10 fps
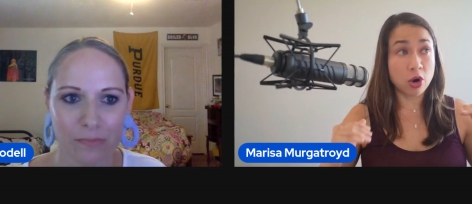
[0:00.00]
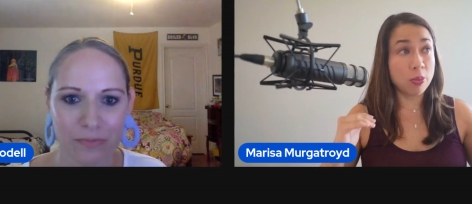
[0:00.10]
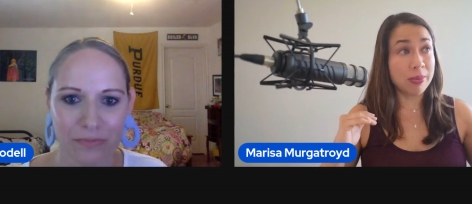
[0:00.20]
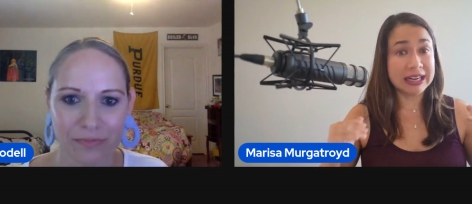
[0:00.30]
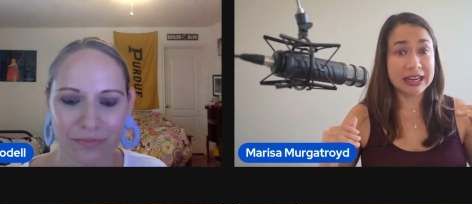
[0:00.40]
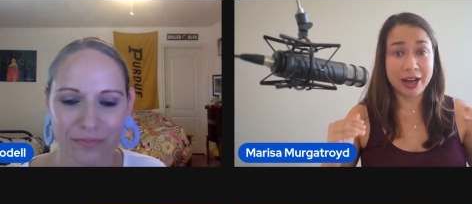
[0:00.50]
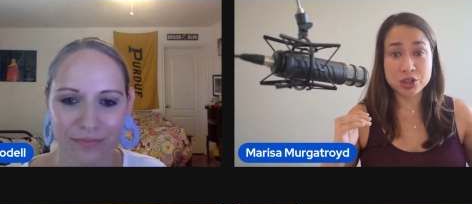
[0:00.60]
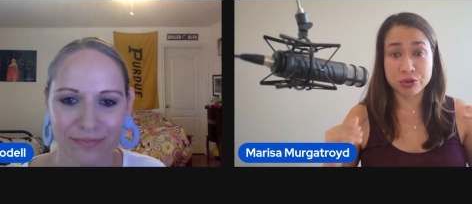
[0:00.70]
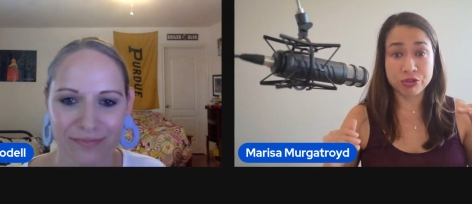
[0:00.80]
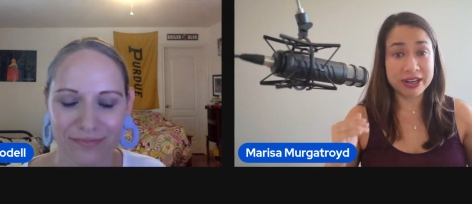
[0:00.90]
Speaker 1: oh my gosh,
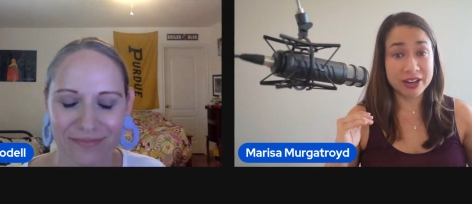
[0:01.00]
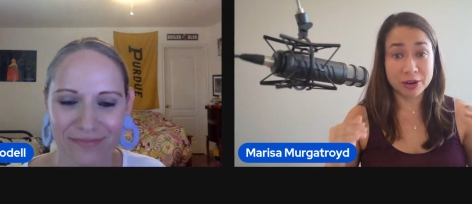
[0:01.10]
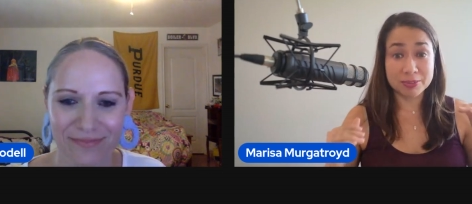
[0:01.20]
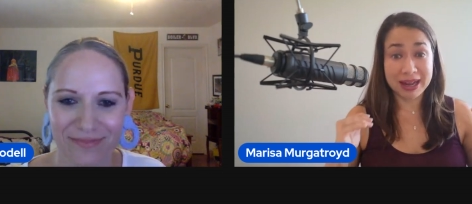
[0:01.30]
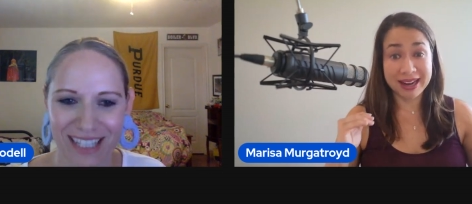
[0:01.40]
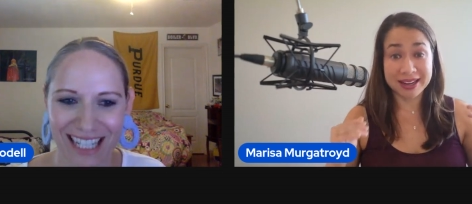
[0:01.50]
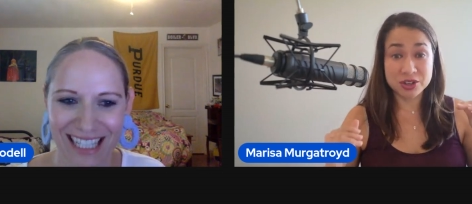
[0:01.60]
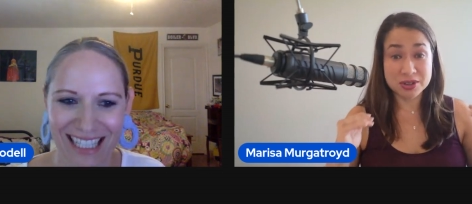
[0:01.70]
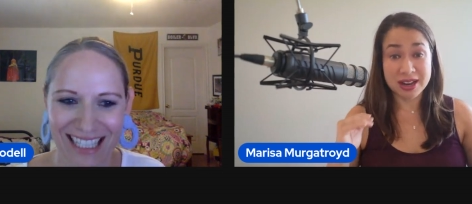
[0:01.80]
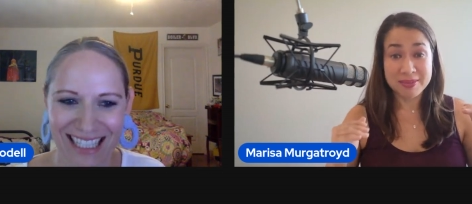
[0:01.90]
you're reading your mind,
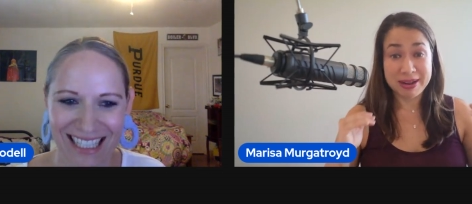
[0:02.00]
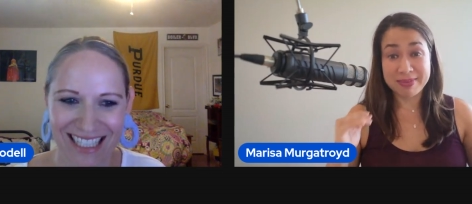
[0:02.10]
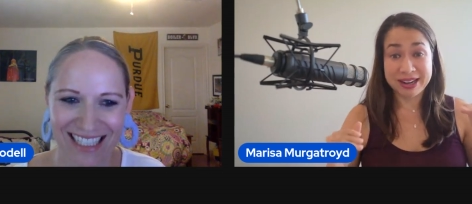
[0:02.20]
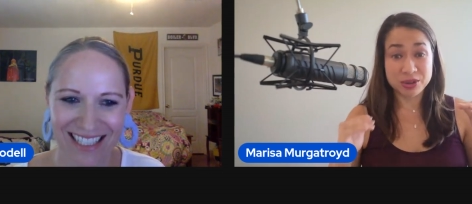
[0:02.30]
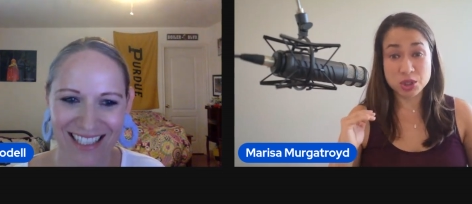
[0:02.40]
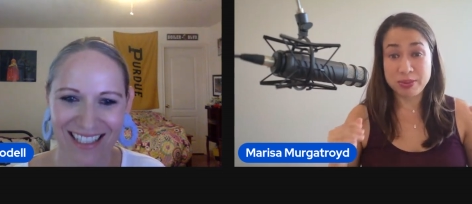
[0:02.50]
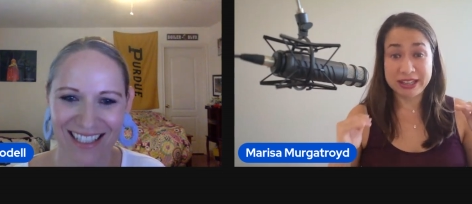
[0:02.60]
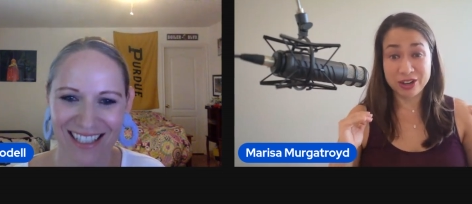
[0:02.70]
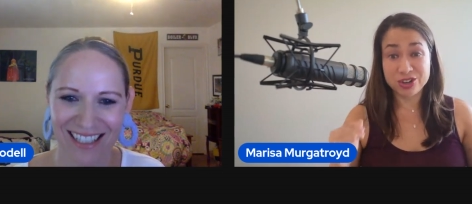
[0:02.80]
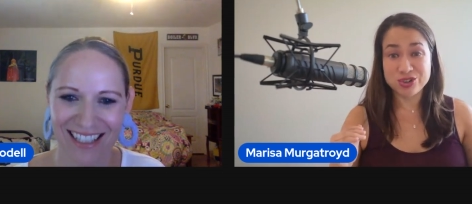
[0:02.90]
you're my mind, you're
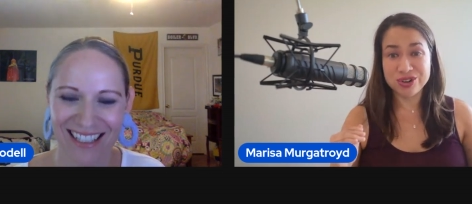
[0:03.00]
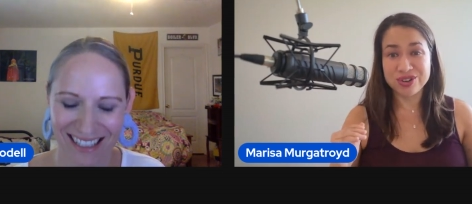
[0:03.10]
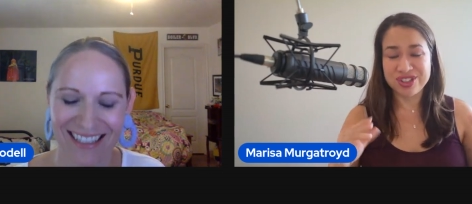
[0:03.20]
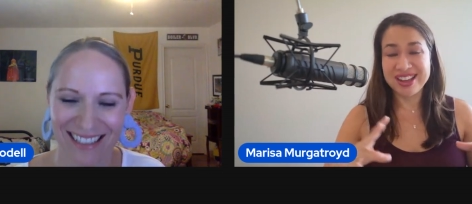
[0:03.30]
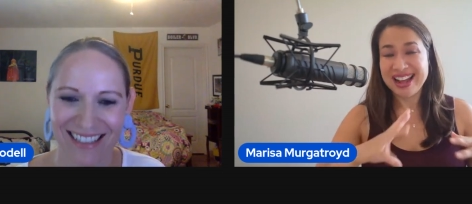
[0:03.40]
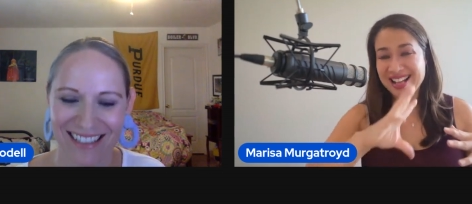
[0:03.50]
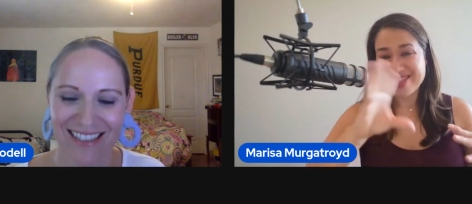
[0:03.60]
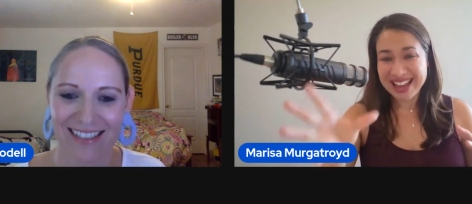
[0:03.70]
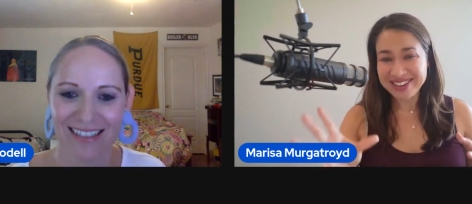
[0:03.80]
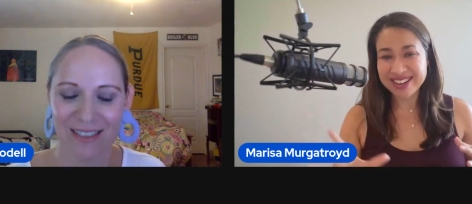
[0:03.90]
speaking truth,
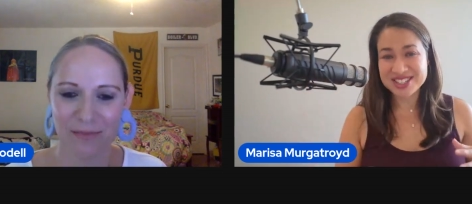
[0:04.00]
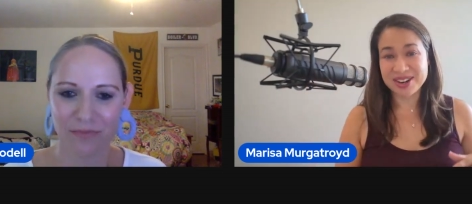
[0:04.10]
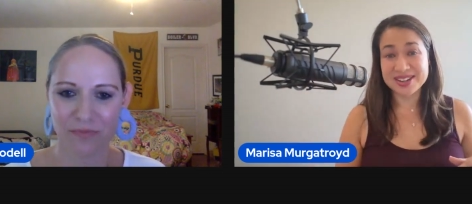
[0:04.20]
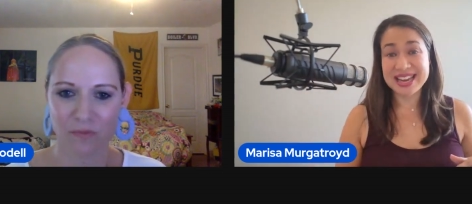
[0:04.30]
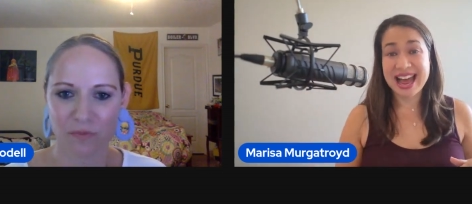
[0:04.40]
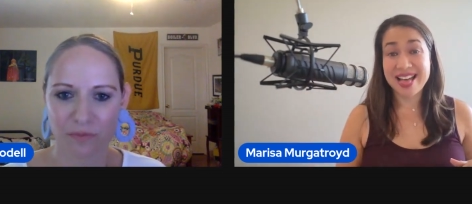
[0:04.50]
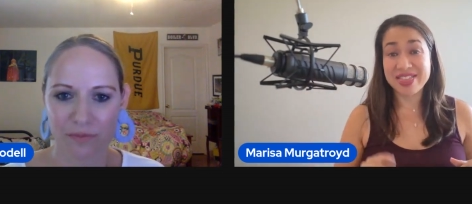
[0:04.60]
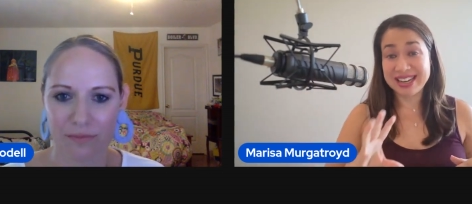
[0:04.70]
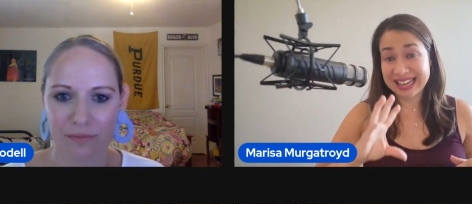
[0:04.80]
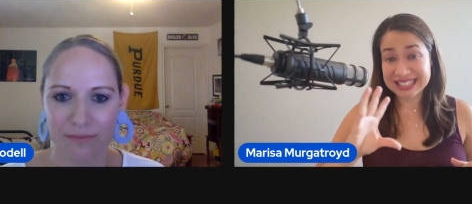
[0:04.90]
then you can start to add the
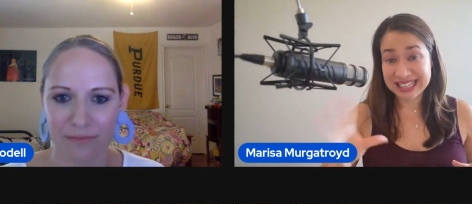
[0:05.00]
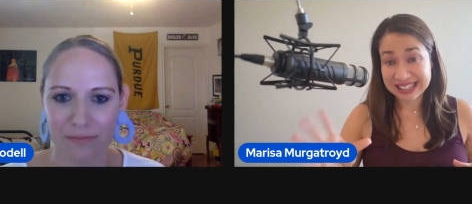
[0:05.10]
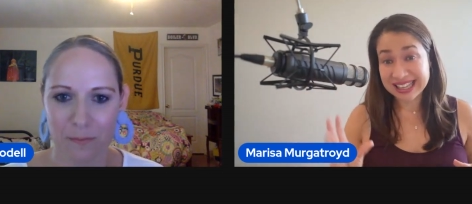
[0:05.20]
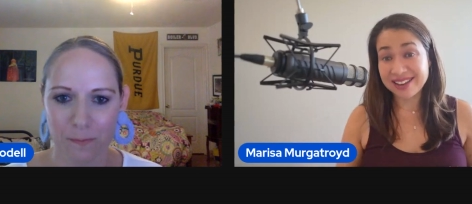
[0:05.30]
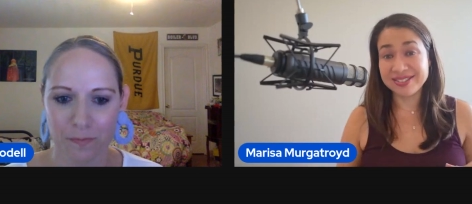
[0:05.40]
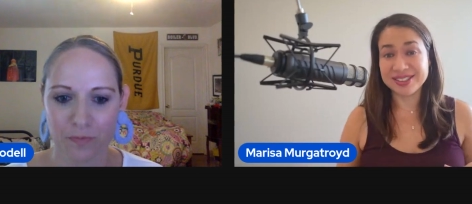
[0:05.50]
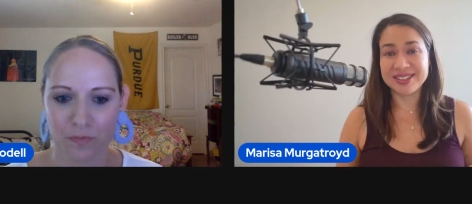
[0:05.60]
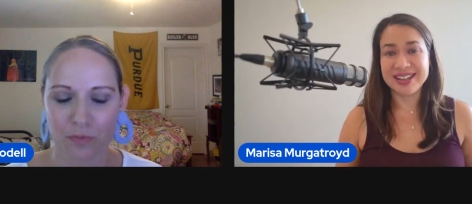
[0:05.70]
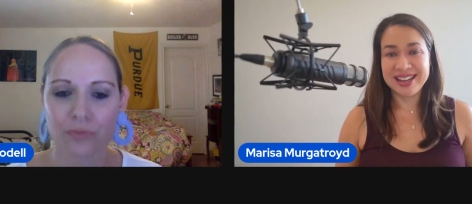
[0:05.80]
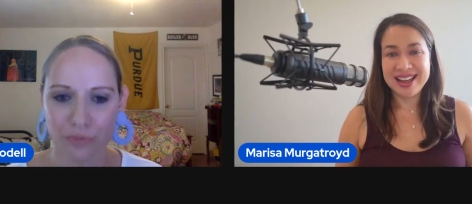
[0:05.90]
next level.